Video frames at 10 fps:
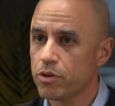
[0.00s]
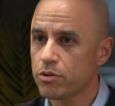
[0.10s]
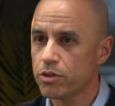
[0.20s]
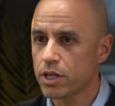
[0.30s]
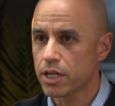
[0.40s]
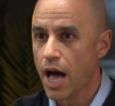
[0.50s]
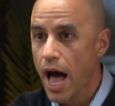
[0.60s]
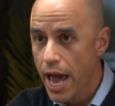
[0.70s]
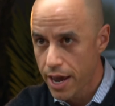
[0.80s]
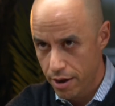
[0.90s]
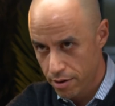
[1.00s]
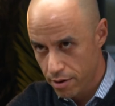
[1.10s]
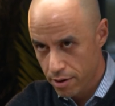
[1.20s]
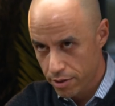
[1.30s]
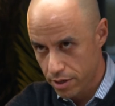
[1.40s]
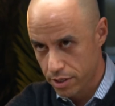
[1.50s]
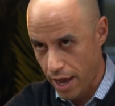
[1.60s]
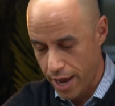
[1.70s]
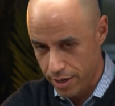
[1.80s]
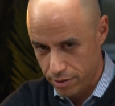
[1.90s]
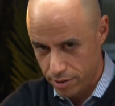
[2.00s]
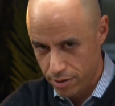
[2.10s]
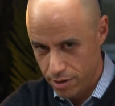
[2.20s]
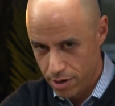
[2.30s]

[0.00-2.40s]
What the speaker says: who deny the science.